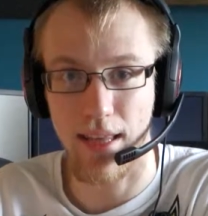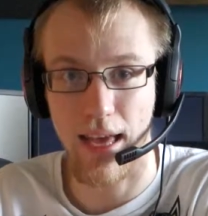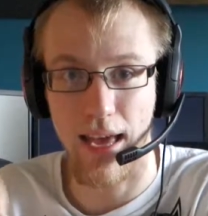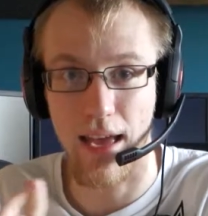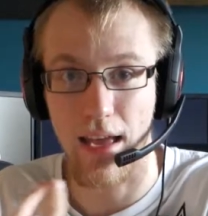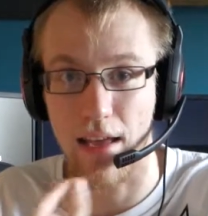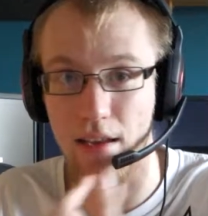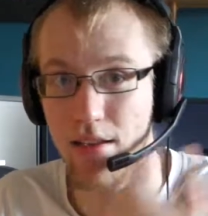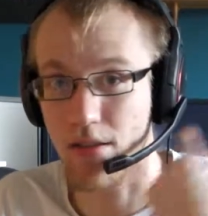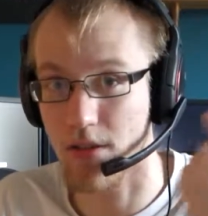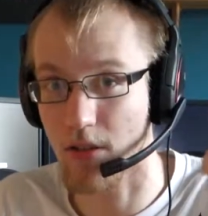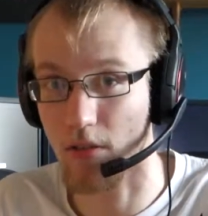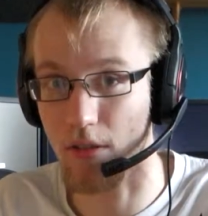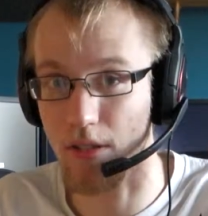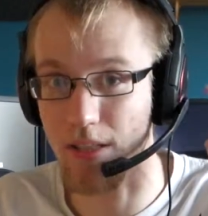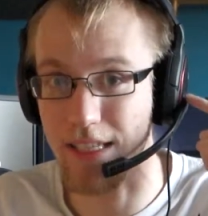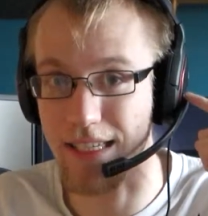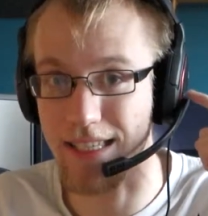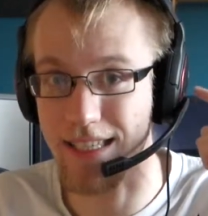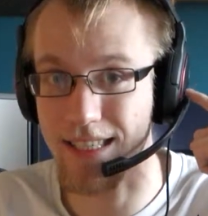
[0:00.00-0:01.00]
that. As long
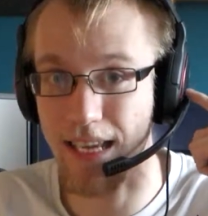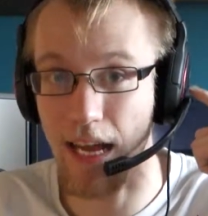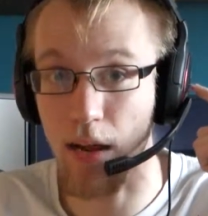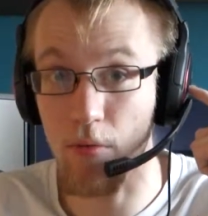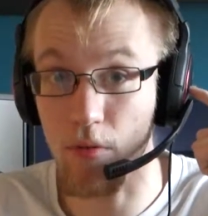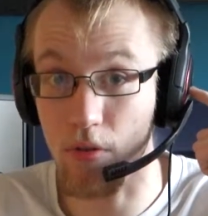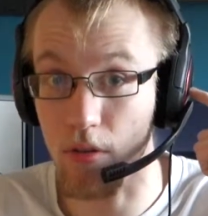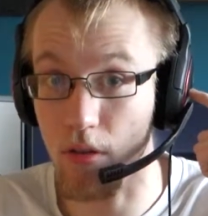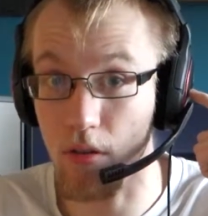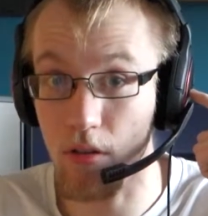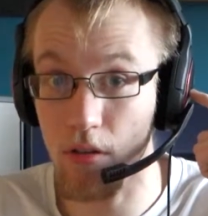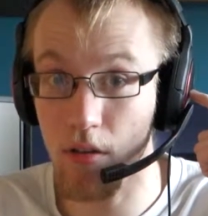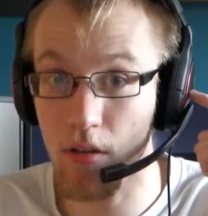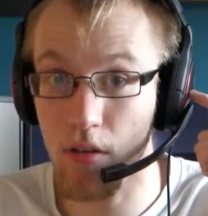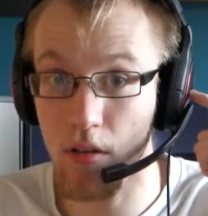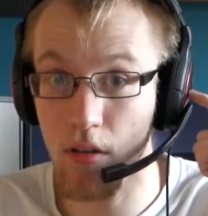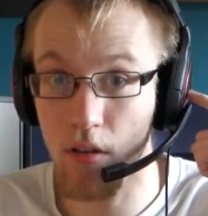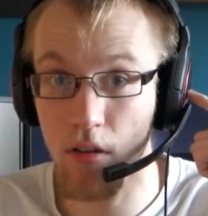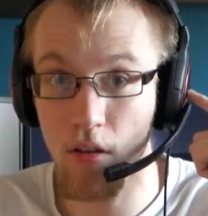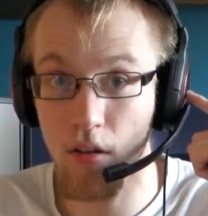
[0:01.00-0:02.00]
as these sound good,
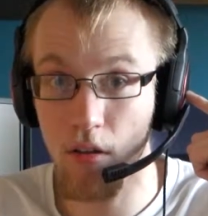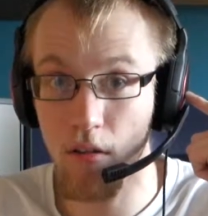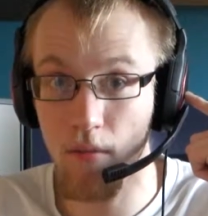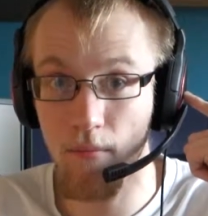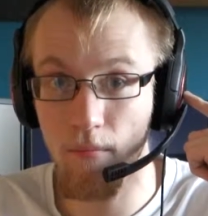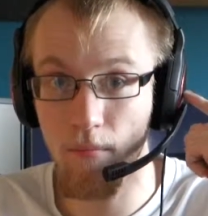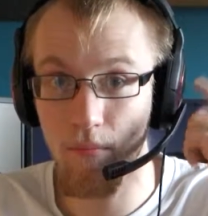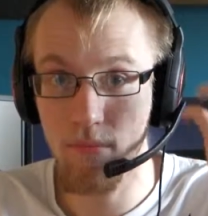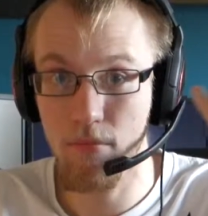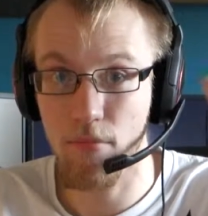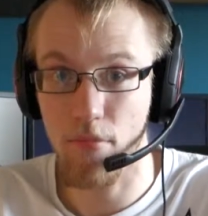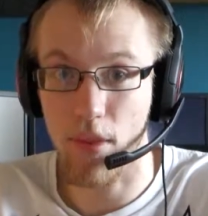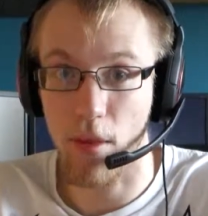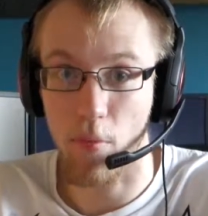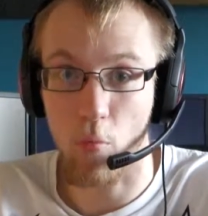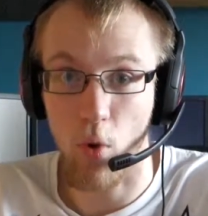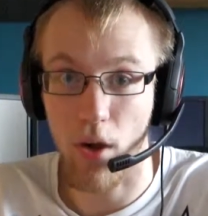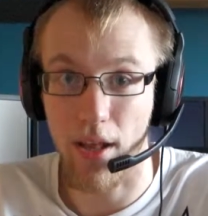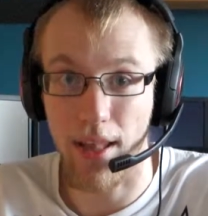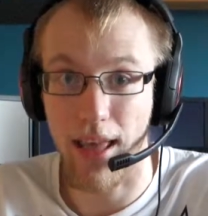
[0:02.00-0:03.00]

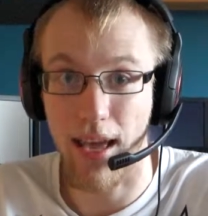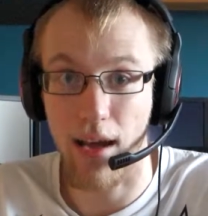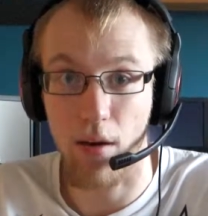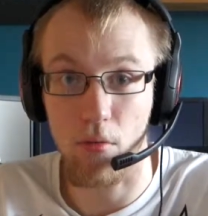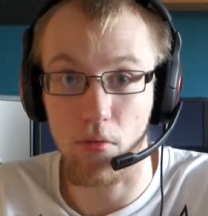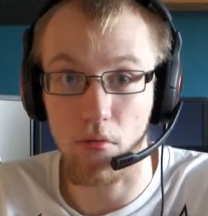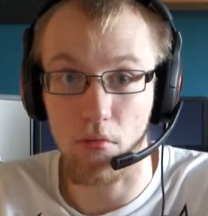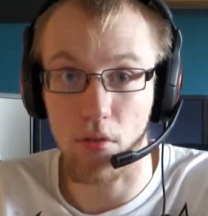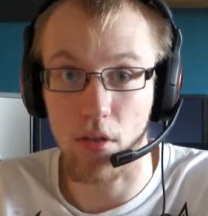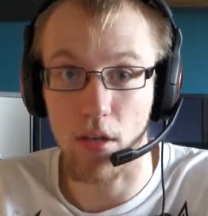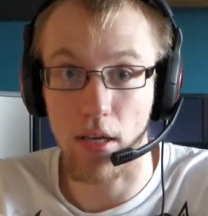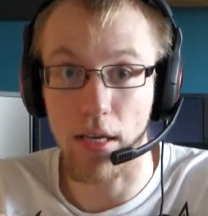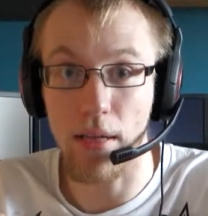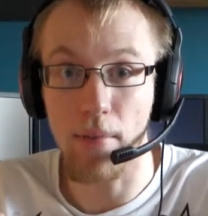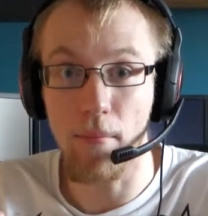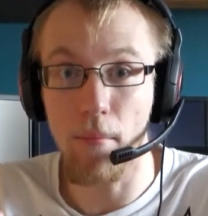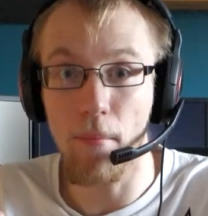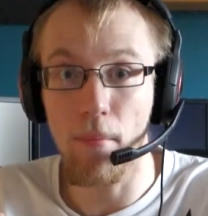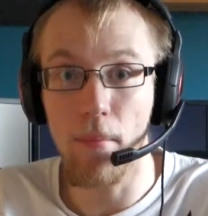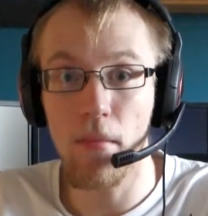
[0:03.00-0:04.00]
then why the hell would I?
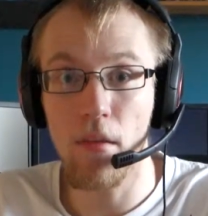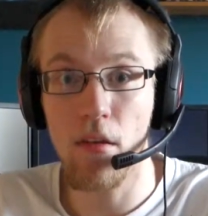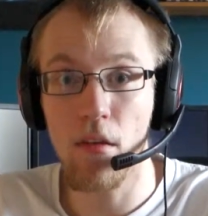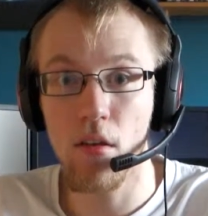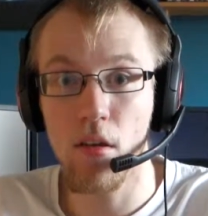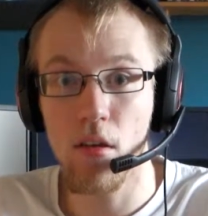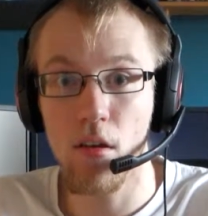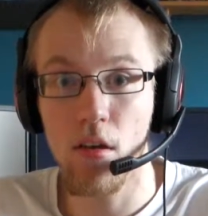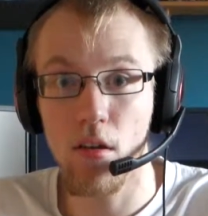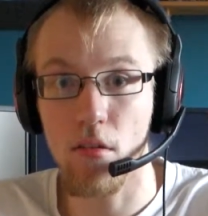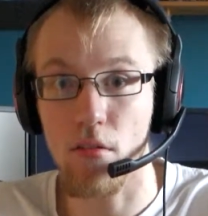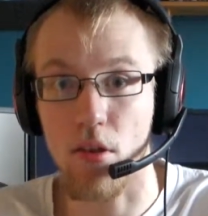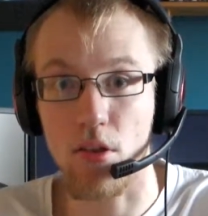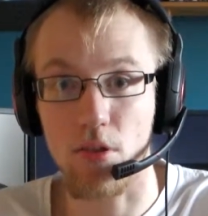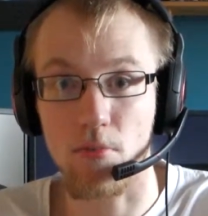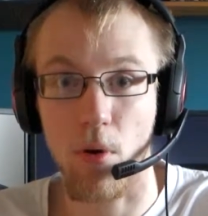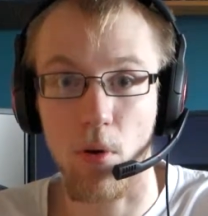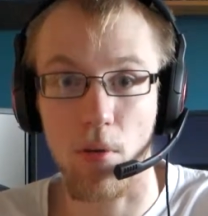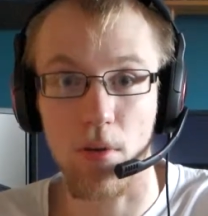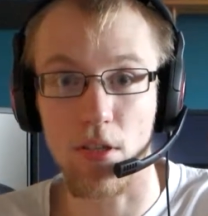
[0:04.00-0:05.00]
Those
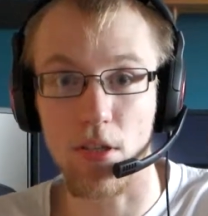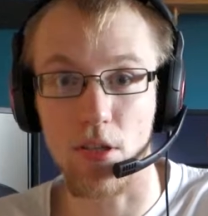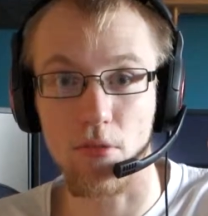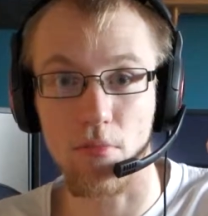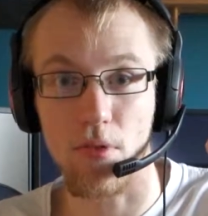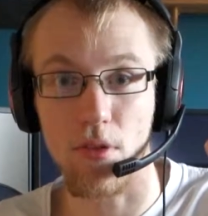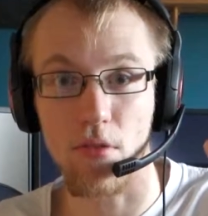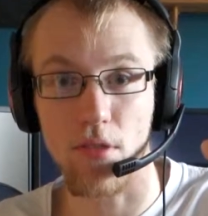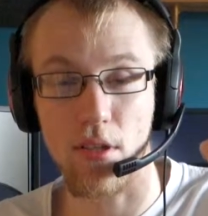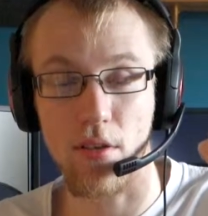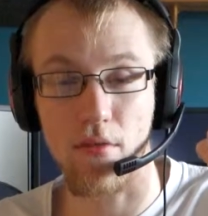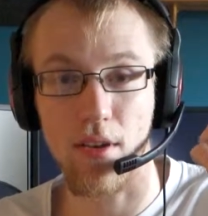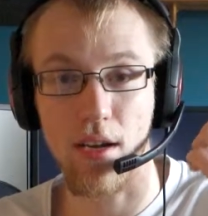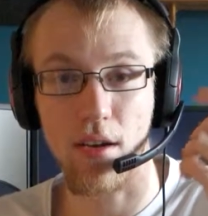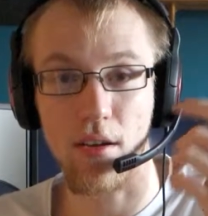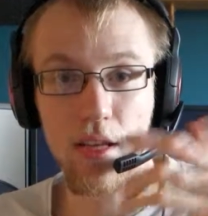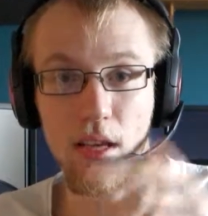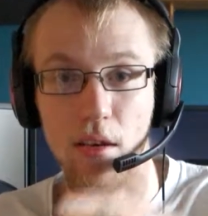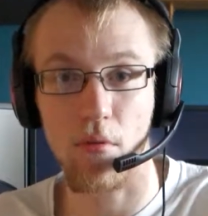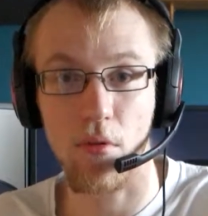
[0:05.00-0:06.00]
will probably just be used every now
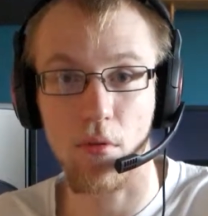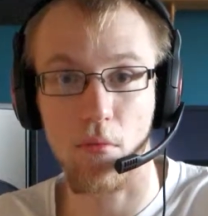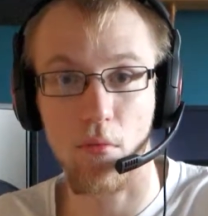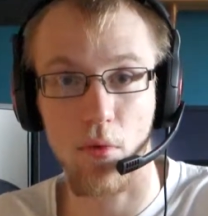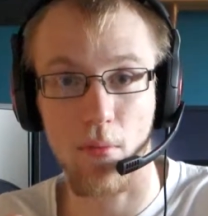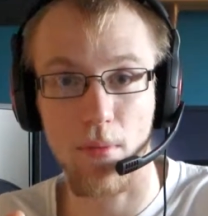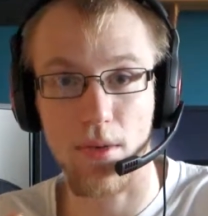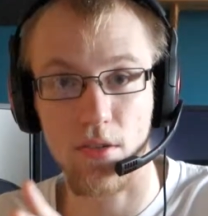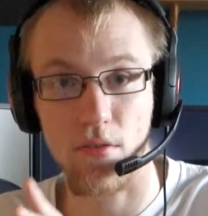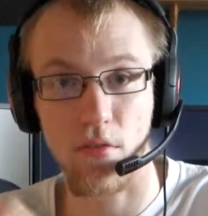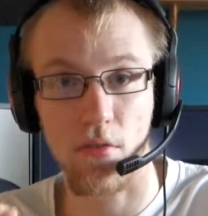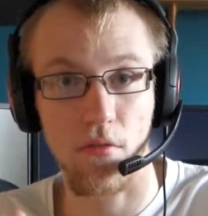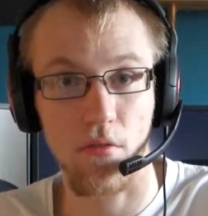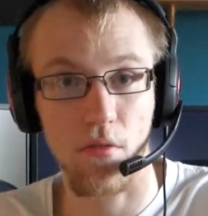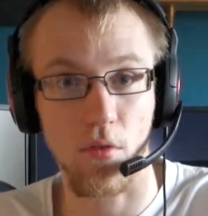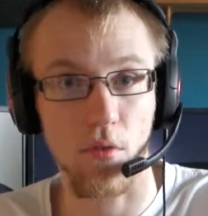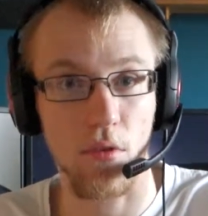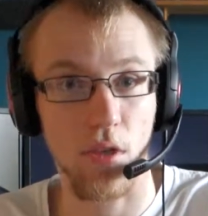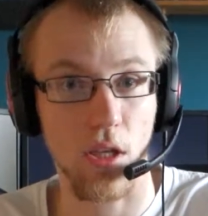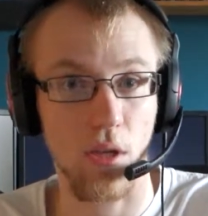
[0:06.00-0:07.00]
and again when I want to mess around with
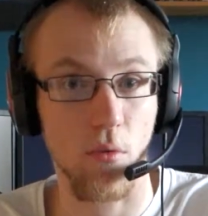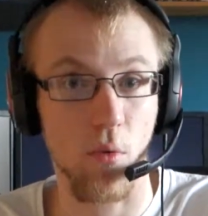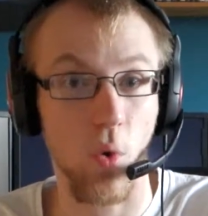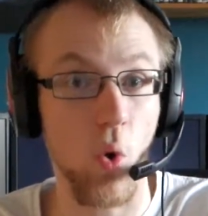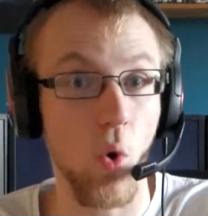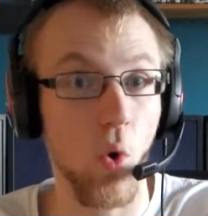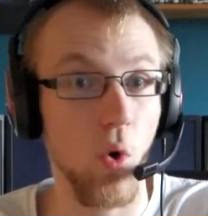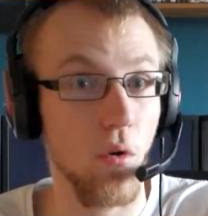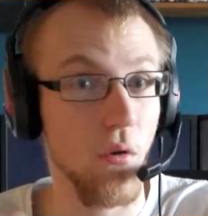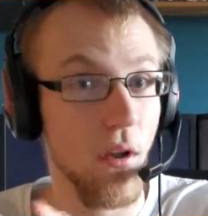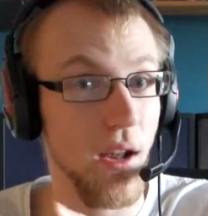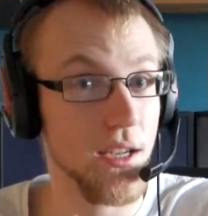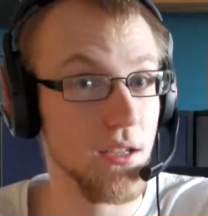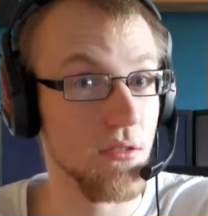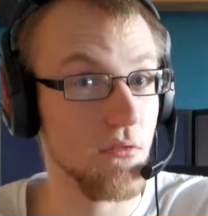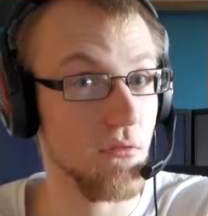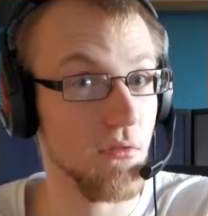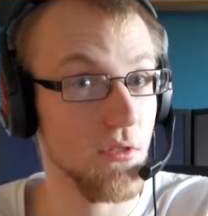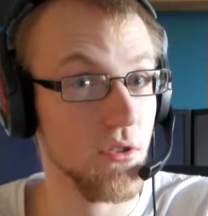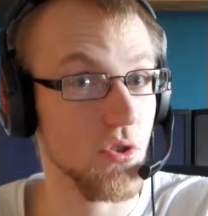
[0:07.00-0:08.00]
audio, or like
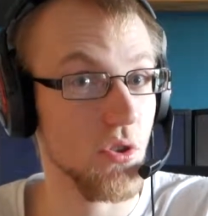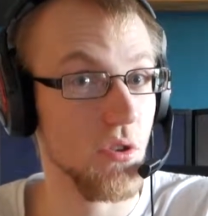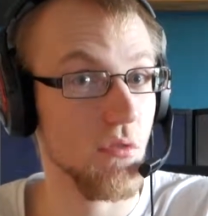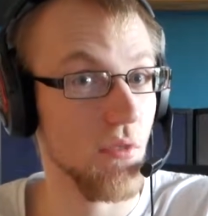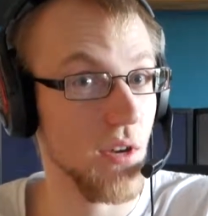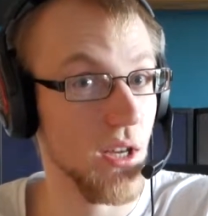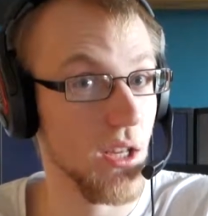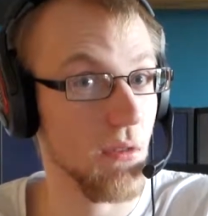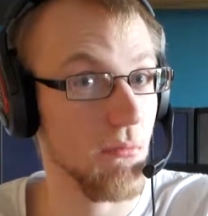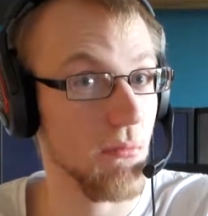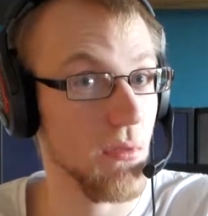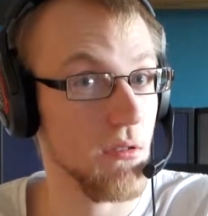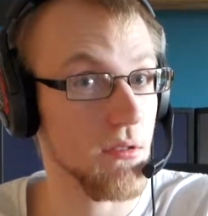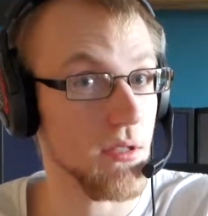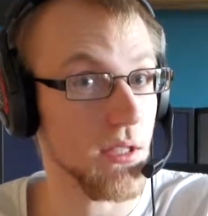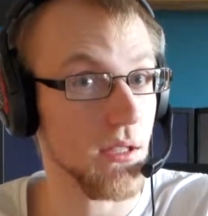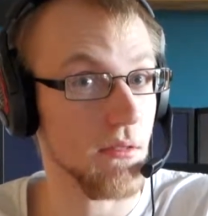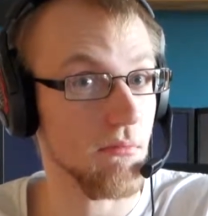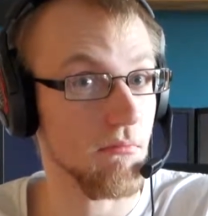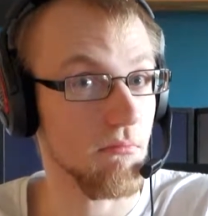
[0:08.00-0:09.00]
to enjoy really good
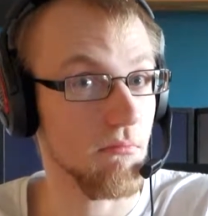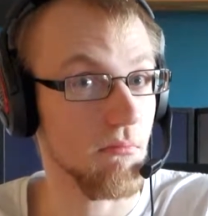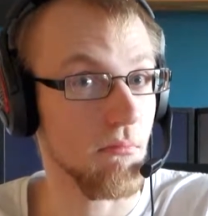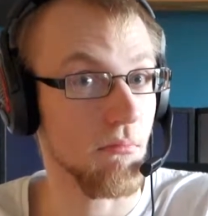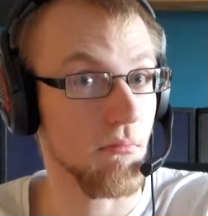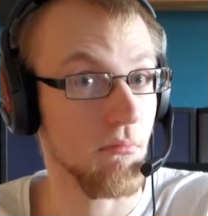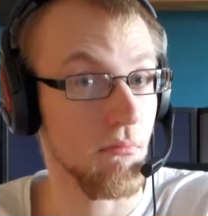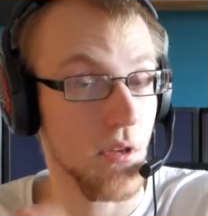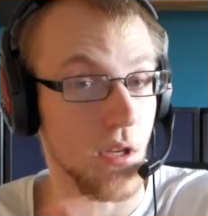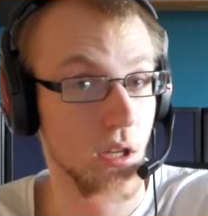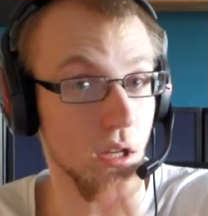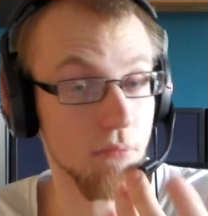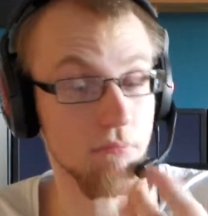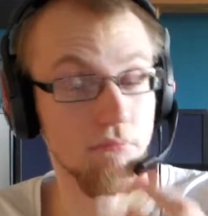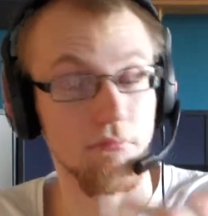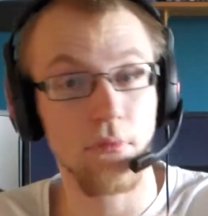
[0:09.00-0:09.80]
music, you know.